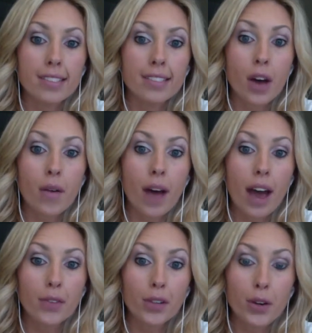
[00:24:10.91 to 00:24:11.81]
So
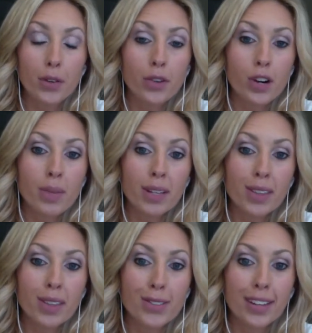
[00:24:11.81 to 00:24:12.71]
after you're forming
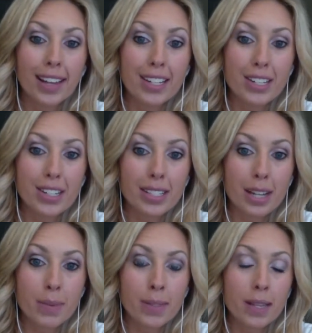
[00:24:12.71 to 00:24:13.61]
those
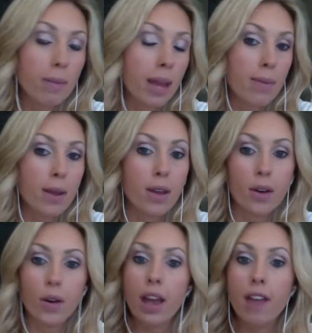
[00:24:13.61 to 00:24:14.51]
relationships, and maybe, you
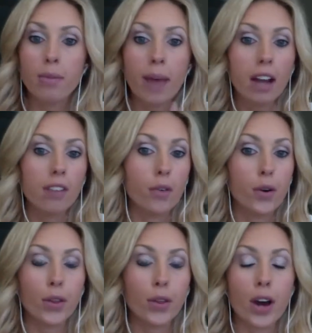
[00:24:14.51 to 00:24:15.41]
have a back and
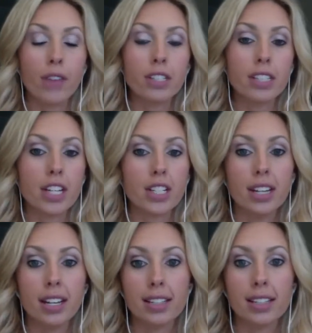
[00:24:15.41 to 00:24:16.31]
forth
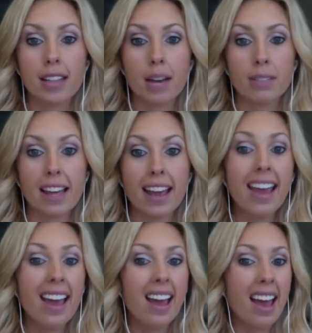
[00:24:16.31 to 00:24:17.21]
conversation, and it's time to
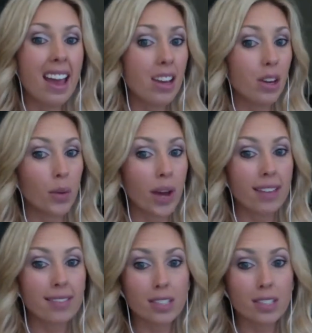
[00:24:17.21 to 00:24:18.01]
say, hey, you know what?